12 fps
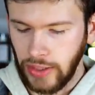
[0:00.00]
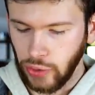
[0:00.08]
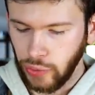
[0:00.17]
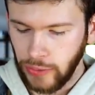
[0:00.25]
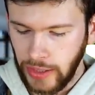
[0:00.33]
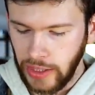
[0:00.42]

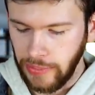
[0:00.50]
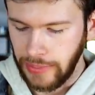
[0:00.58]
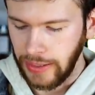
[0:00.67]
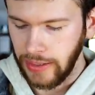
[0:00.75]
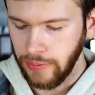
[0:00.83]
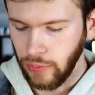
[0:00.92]
intrigued
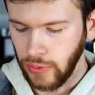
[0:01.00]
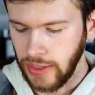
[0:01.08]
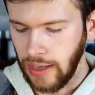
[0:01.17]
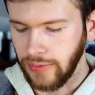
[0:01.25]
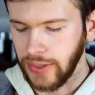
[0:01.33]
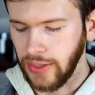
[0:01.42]
me
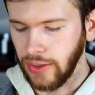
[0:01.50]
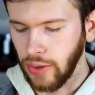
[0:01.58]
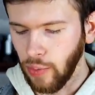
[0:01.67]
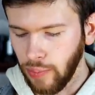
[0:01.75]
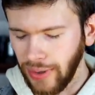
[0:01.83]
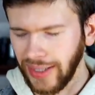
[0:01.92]
was obviously the
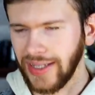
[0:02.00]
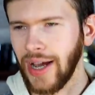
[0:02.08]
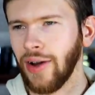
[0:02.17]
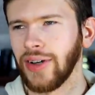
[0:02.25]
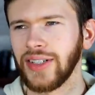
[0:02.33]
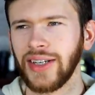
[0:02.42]
note breakdown.